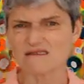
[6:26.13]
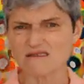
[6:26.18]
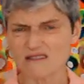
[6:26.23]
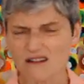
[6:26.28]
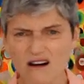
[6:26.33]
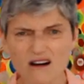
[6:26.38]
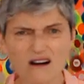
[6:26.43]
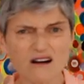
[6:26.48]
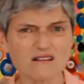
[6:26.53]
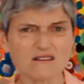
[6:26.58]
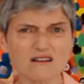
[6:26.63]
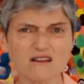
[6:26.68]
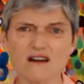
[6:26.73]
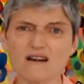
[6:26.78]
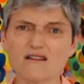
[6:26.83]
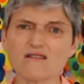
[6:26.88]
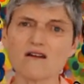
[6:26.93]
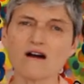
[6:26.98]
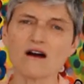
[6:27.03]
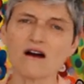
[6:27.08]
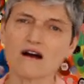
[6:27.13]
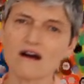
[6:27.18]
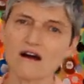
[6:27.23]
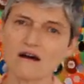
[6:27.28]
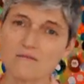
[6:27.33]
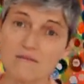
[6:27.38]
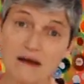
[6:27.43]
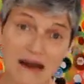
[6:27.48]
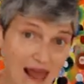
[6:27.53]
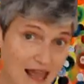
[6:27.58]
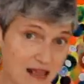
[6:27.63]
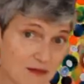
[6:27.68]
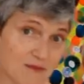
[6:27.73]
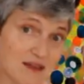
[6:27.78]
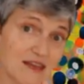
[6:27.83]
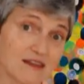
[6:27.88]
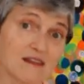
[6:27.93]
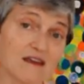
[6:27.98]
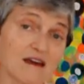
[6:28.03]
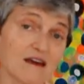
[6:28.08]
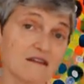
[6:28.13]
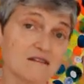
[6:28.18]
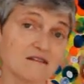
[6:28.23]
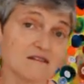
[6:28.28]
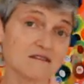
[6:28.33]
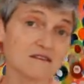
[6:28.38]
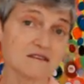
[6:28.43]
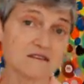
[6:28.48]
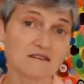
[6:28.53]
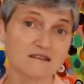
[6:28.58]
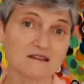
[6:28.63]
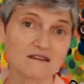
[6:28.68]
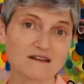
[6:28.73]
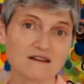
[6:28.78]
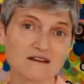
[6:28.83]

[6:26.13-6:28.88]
and oh, you know, blaming the others?